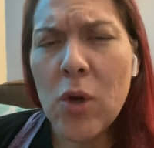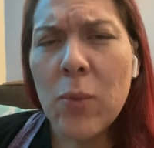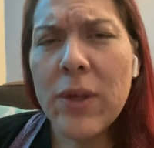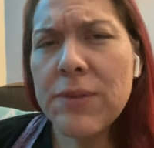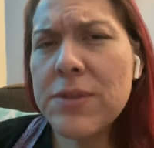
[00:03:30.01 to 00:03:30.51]

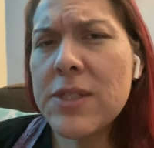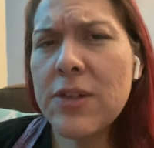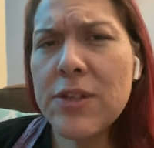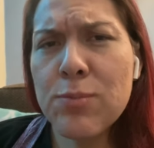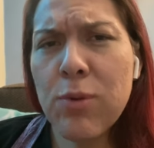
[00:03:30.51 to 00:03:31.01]
We have
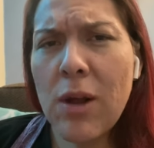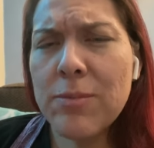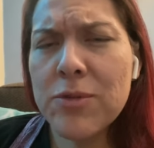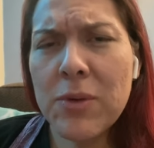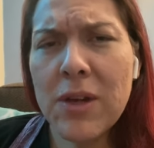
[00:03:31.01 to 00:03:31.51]
serious
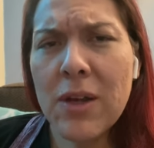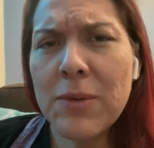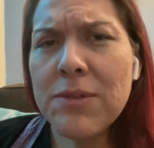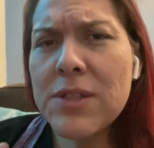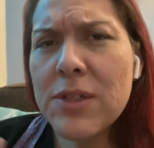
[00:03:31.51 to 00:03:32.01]
problems going on. We
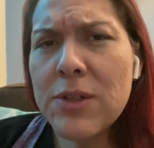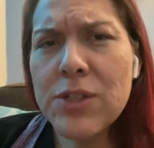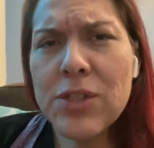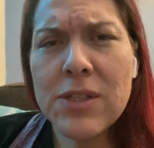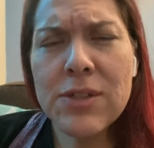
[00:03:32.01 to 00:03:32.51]
have serious
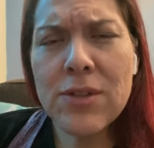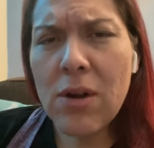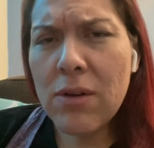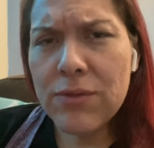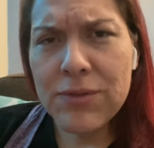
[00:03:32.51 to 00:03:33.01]
shit to
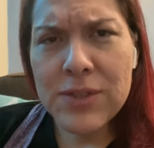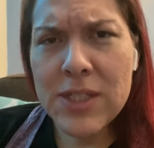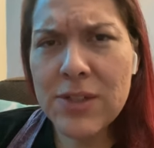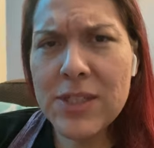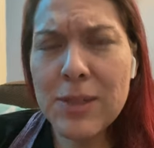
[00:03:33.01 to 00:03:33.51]
solve.
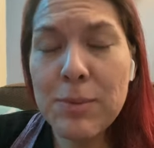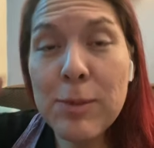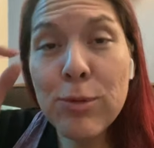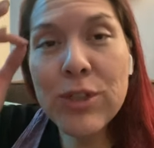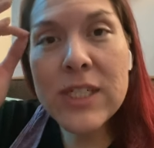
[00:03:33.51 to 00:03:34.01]
Seriously,
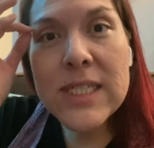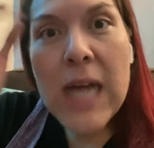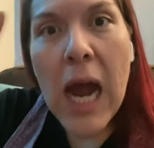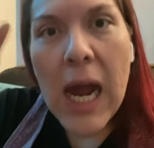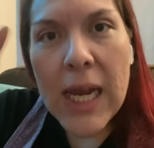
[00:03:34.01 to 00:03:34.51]
people are
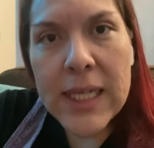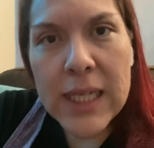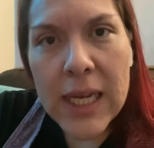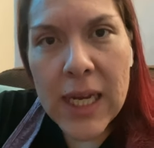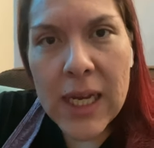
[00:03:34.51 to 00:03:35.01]

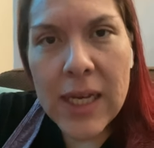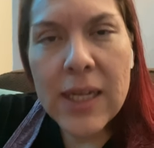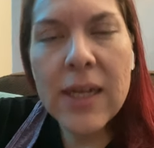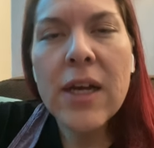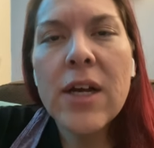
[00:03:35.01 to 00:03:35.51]
dying.